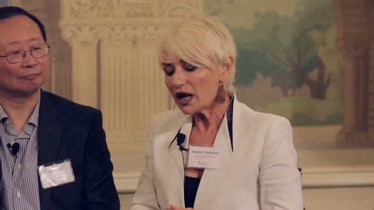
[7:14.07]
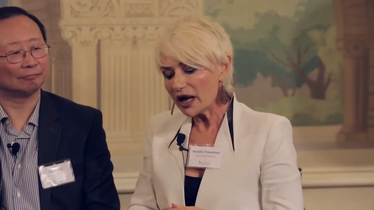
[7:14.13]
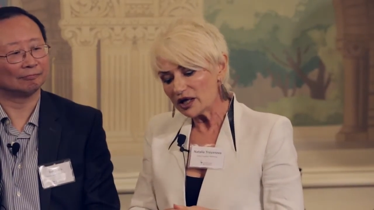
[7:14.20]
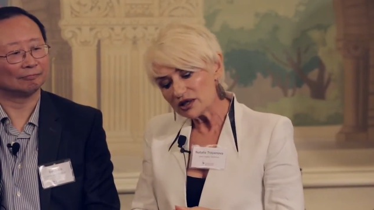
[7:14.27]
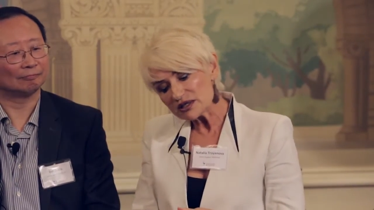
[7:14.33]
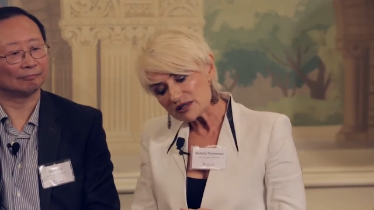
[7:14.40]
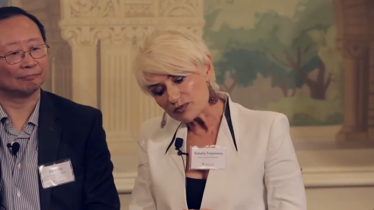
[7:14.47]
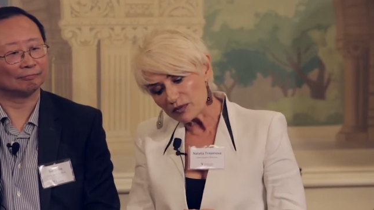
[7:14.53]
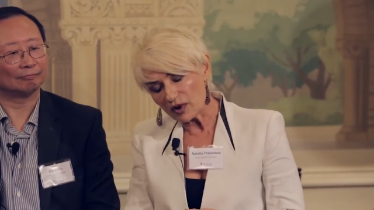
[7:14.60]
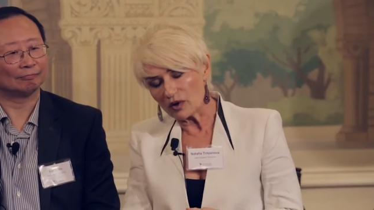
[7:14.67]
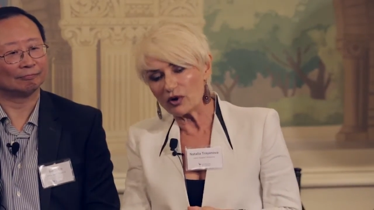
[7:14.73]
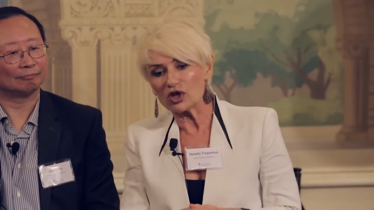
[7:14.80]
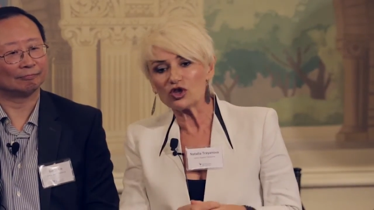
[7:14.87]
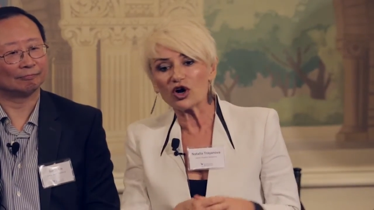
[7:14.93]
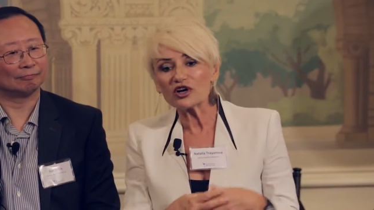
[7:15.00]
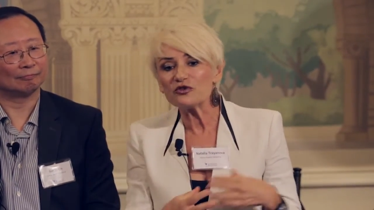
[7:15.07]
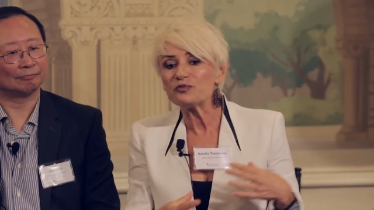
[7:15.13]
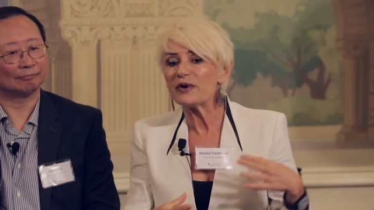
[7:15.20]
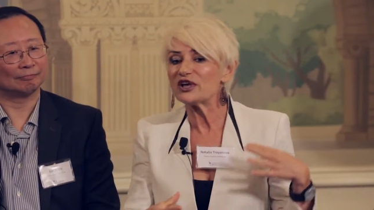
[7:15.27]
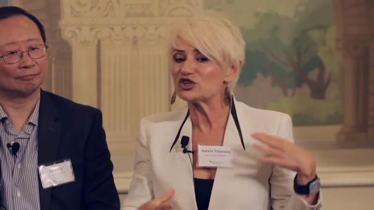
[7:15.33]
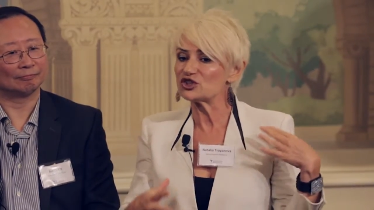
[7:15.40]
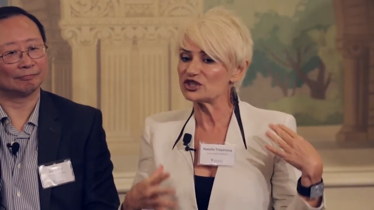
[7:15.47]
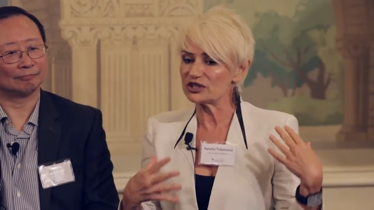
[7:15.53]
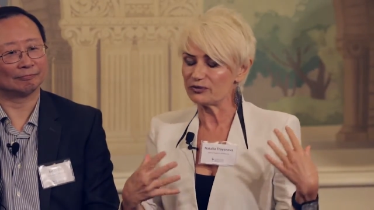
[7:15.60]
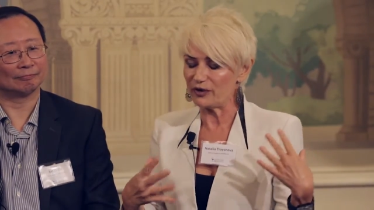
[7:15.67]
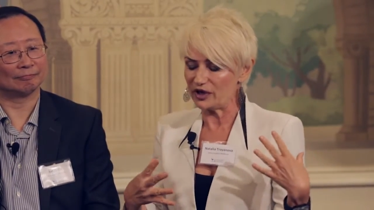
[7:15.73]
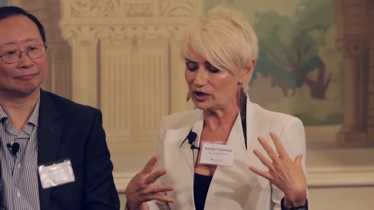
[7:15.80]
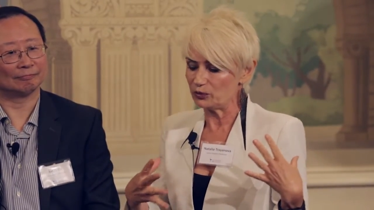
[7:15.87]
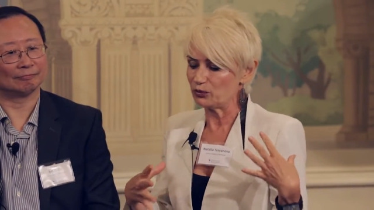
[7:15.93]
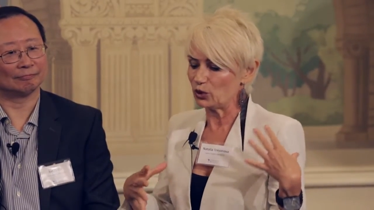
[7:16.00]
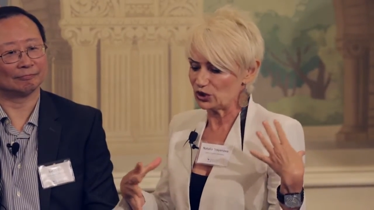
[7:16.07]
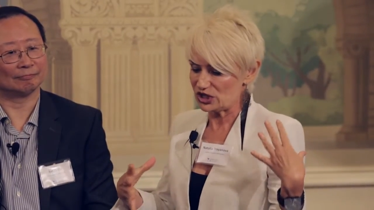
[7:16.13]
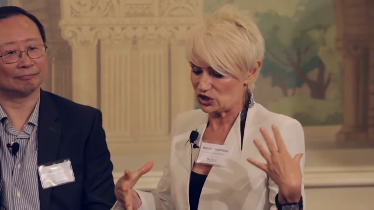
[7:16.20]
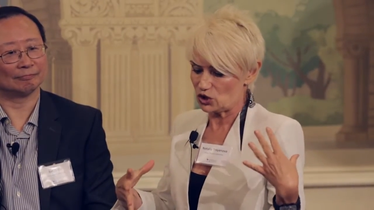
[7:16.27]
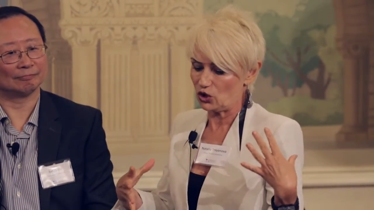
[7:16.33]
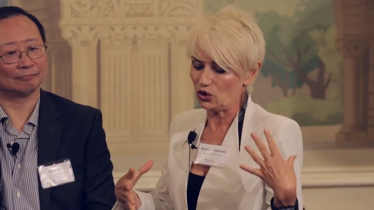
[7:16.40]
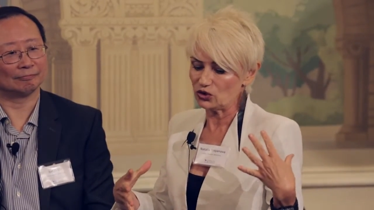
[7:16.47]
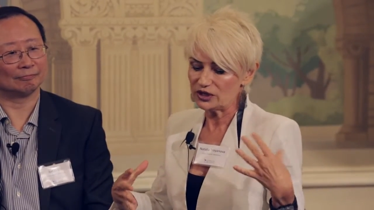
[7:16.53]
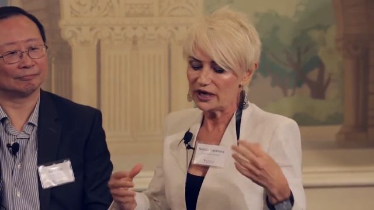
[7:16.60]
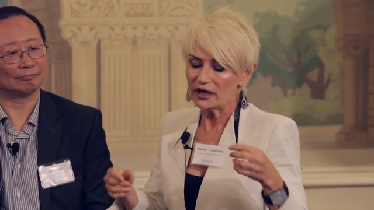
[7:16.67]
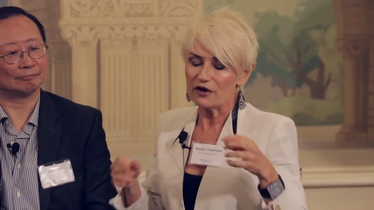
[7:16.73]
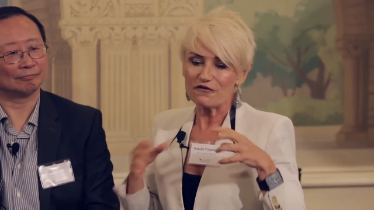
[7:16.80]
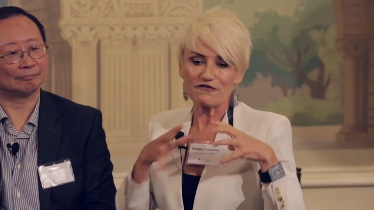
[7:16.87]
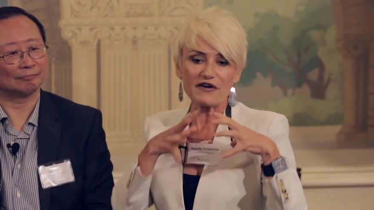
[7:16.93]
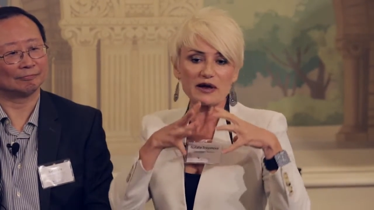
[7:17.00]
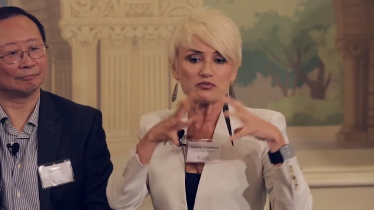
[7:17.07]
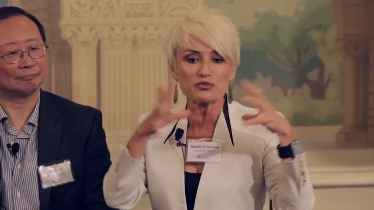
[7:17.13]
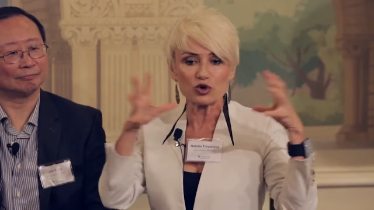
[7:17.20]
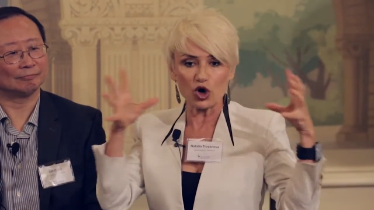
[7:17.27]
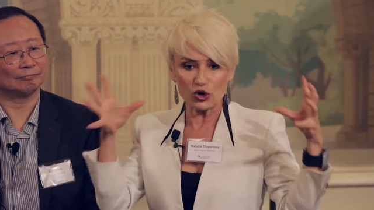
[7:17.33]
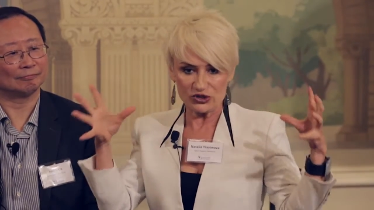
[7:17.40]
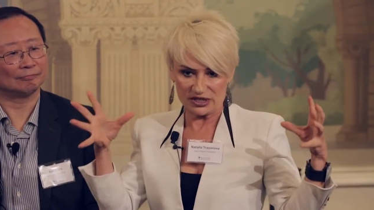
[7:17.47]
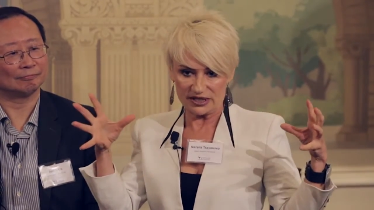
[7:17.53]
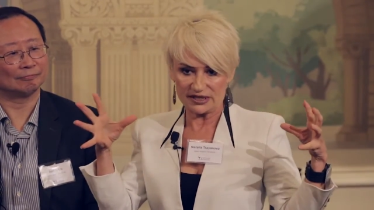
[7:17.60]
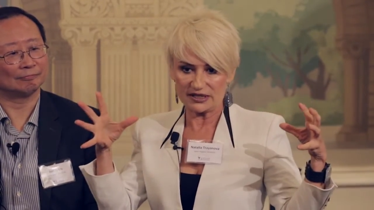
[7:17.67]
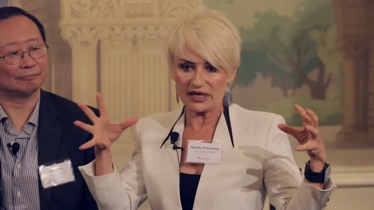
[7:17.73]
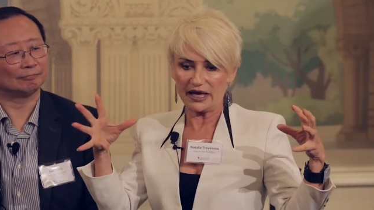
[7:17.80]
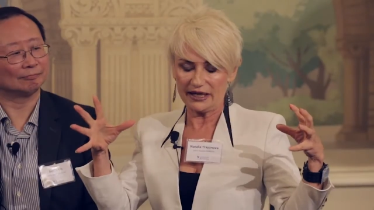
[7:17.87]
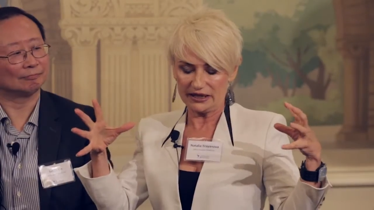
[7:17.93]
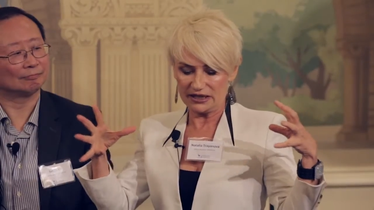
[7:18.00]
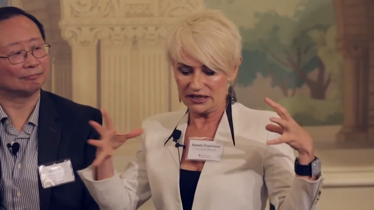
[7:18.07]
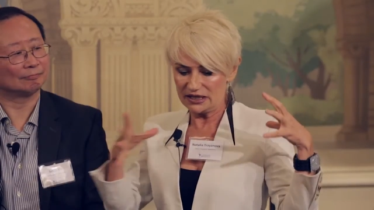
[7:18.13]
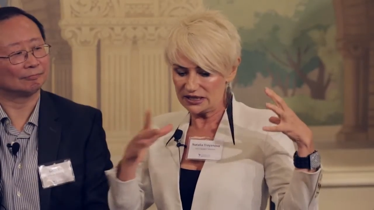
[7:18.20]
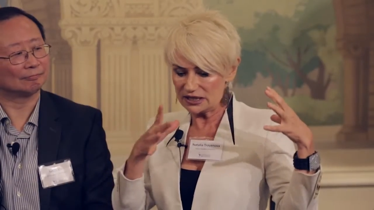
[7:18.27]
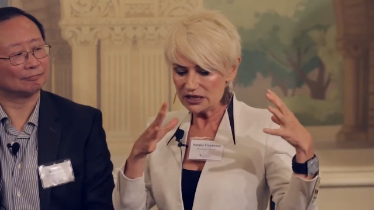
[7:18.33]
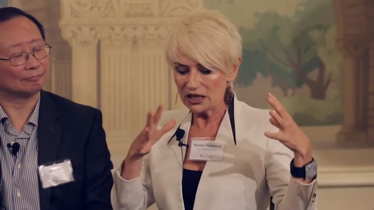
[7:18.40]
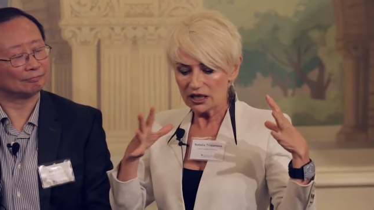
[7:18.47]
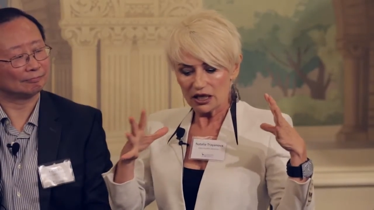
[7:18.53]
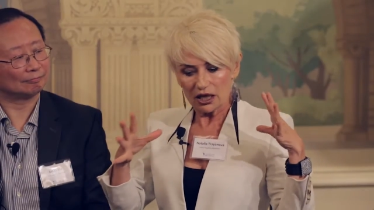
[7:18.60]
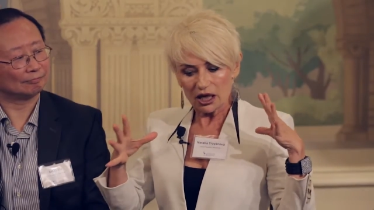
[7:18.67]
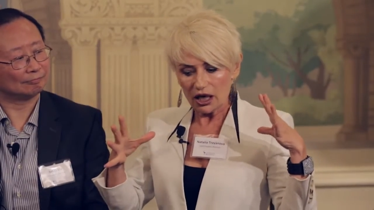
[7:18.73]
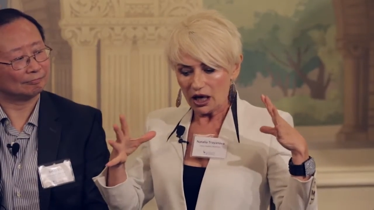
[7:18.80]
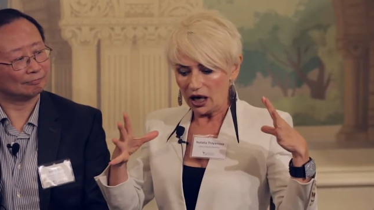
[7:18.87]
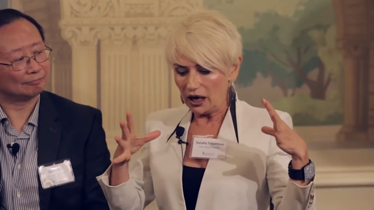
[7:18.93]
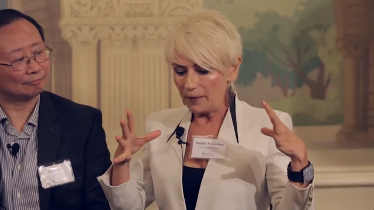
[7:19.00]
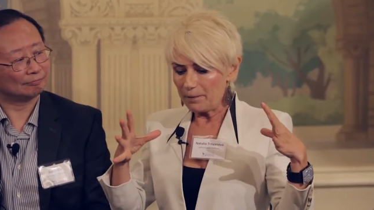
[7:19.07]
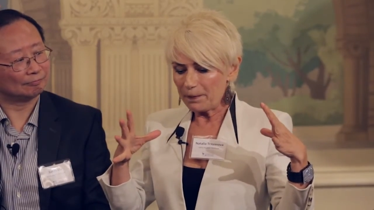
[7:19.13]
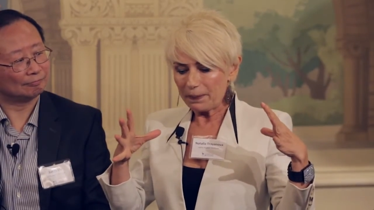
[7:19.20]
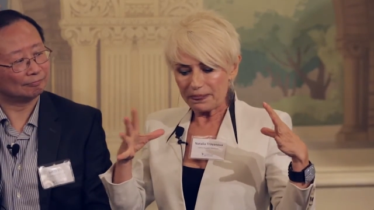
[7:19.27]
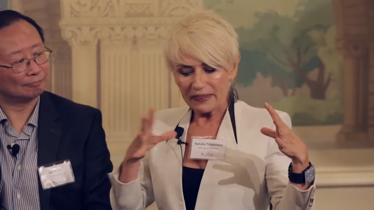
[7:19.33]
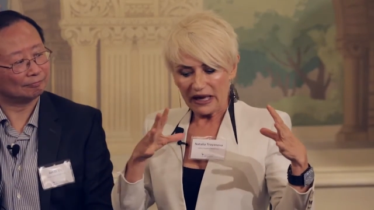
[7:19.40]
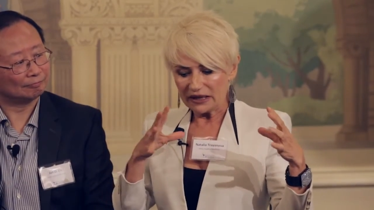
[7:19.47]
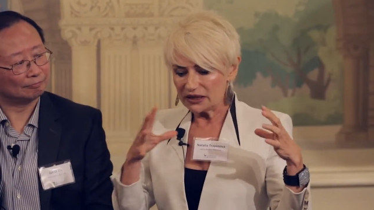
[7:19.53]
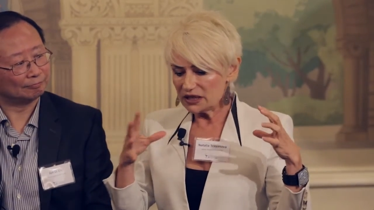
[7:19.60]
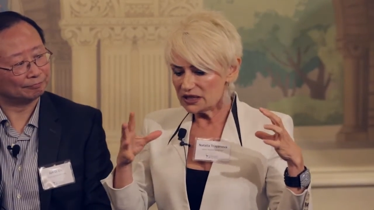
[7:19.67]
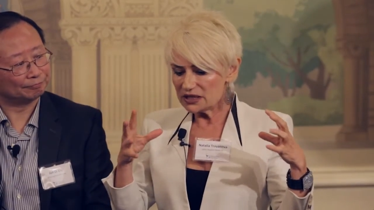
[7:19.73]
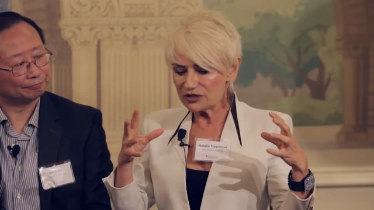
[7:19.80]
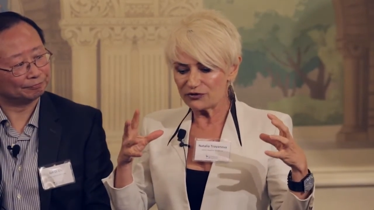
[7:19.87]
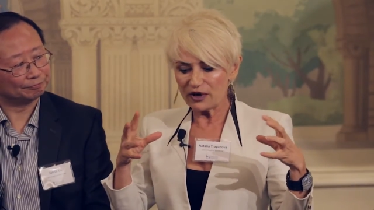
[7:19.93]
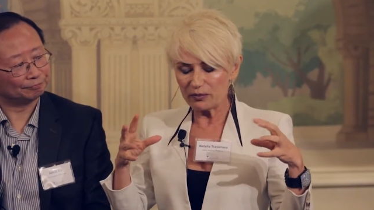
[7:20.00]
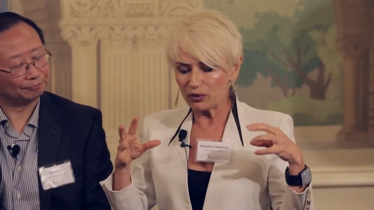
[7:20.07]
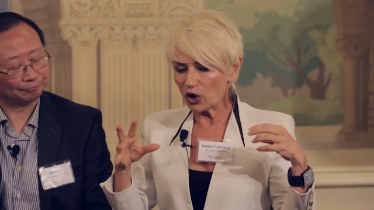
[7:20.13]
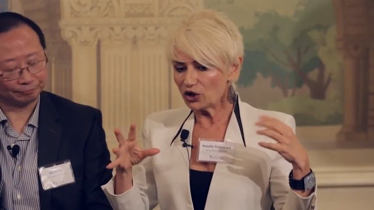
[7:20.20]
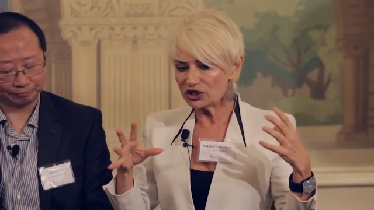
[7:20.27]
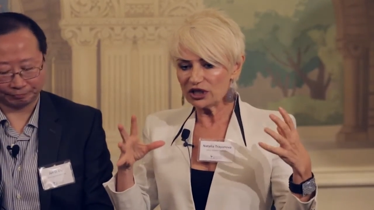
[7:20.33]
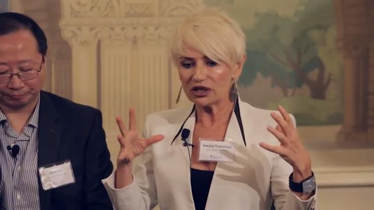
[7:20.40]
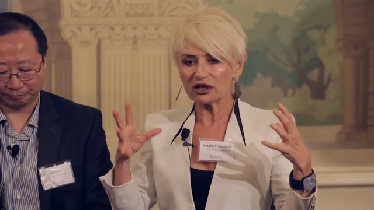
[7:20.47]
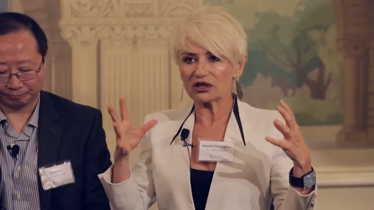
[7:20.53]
Speaker 1: And a lot of patients develop what is called fibrosis. And these, um, these fibrotic